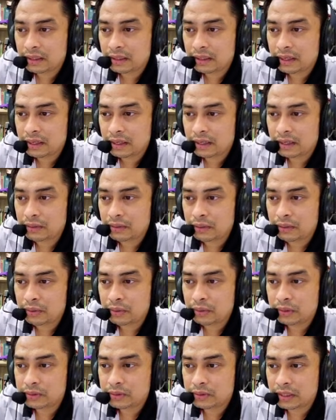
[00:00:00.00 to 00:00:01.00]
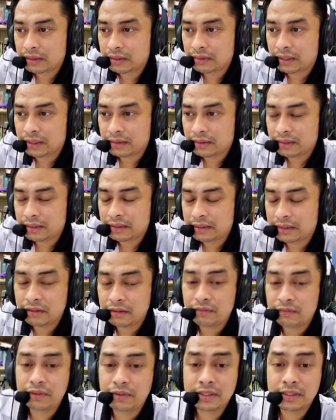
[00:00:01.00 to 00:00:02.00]
Okay, either one you want to select, right
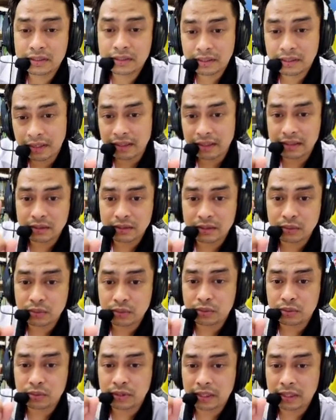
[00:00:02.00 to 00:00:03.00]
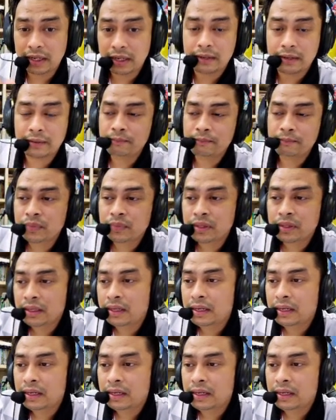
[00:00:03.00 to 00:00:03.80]
click. The first click is to select,